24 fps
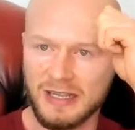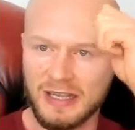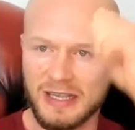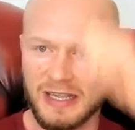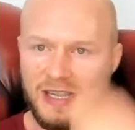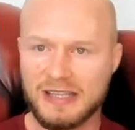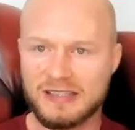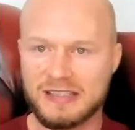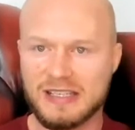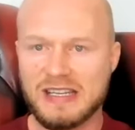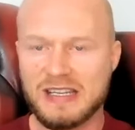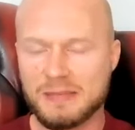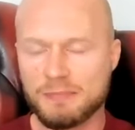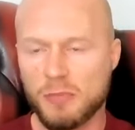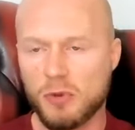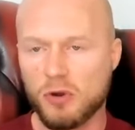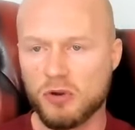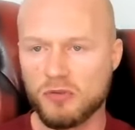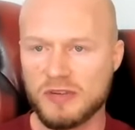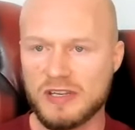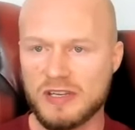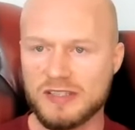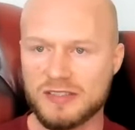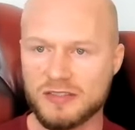it's
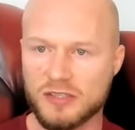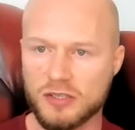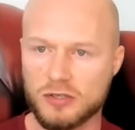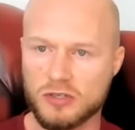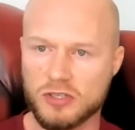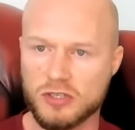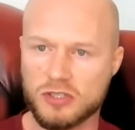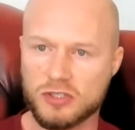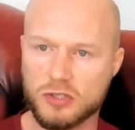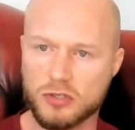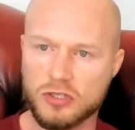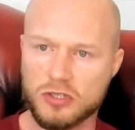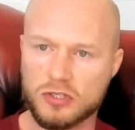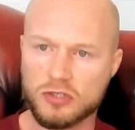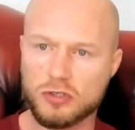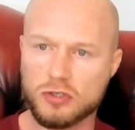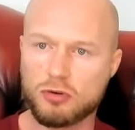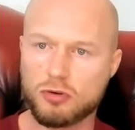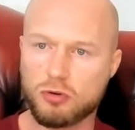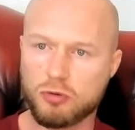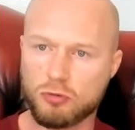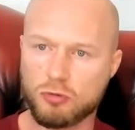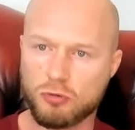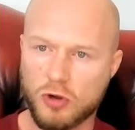more easily understood as
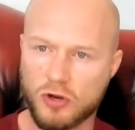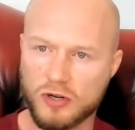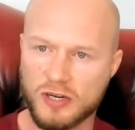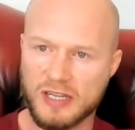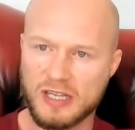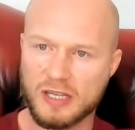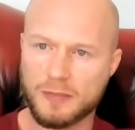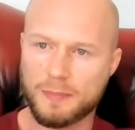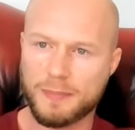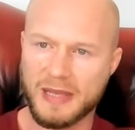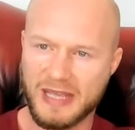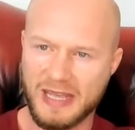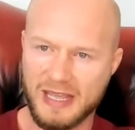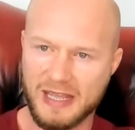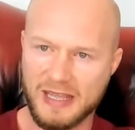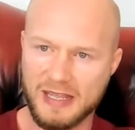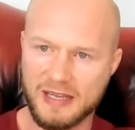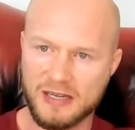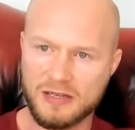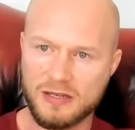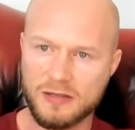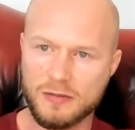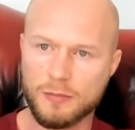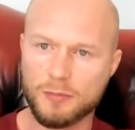chronic
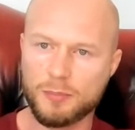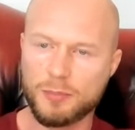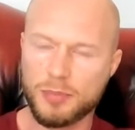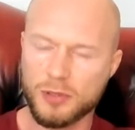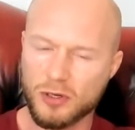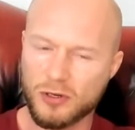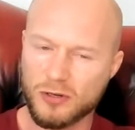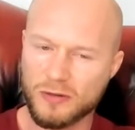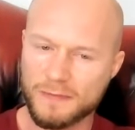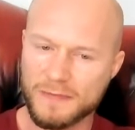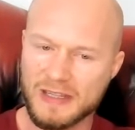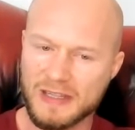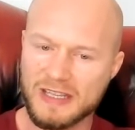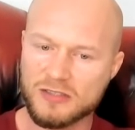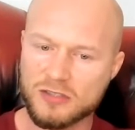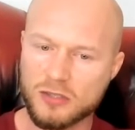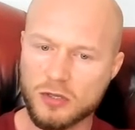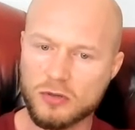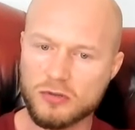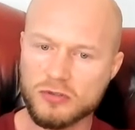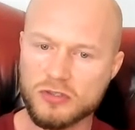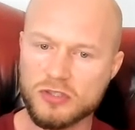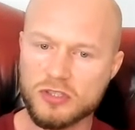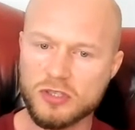pain, but it's
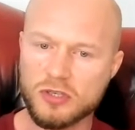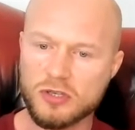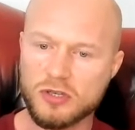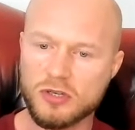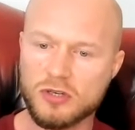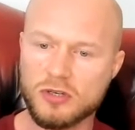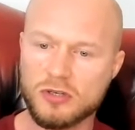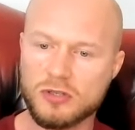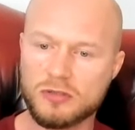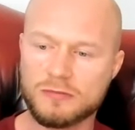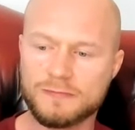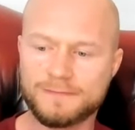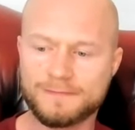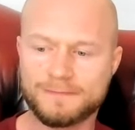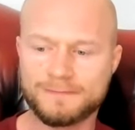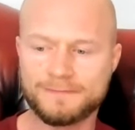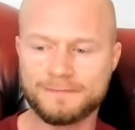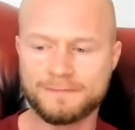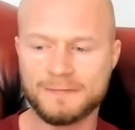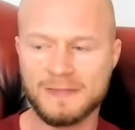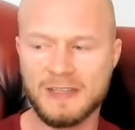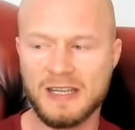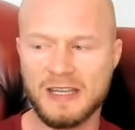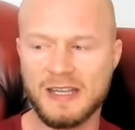also
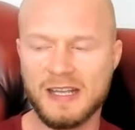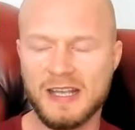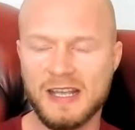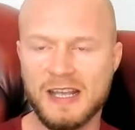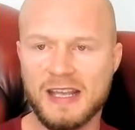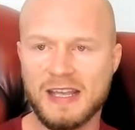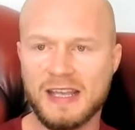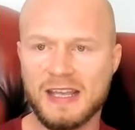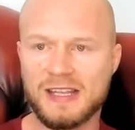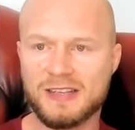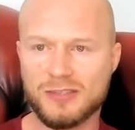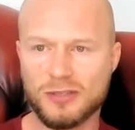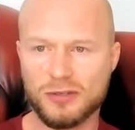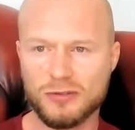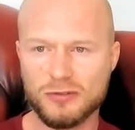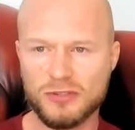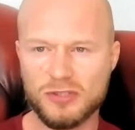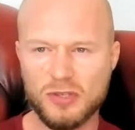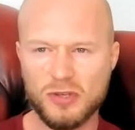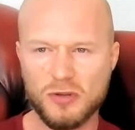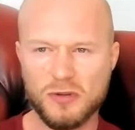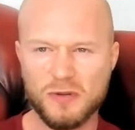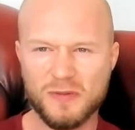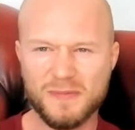it's
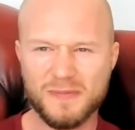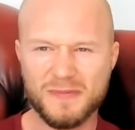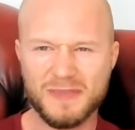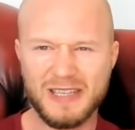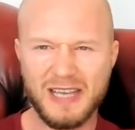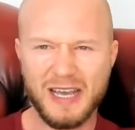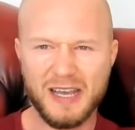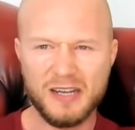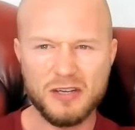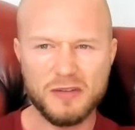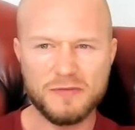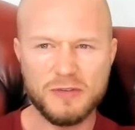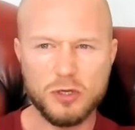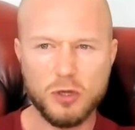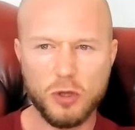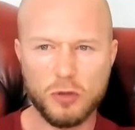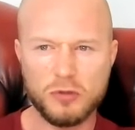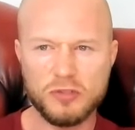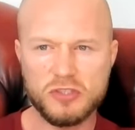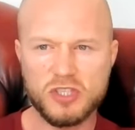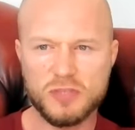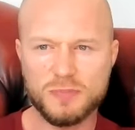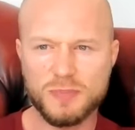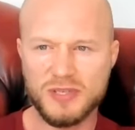also kind of
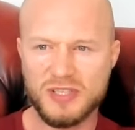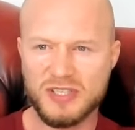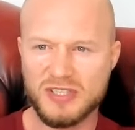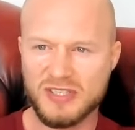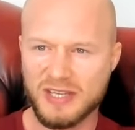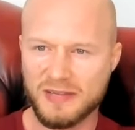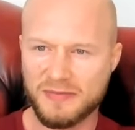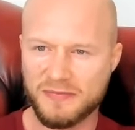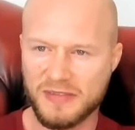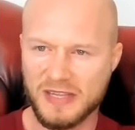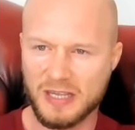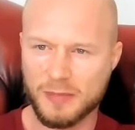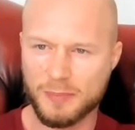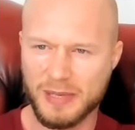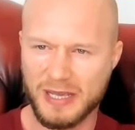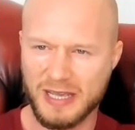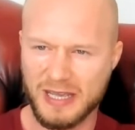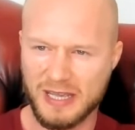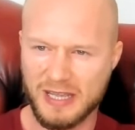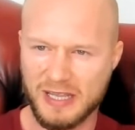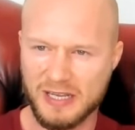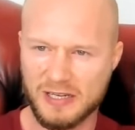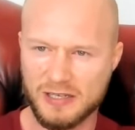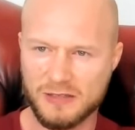non-specific
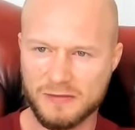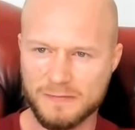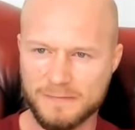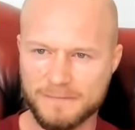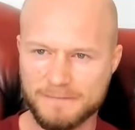pain.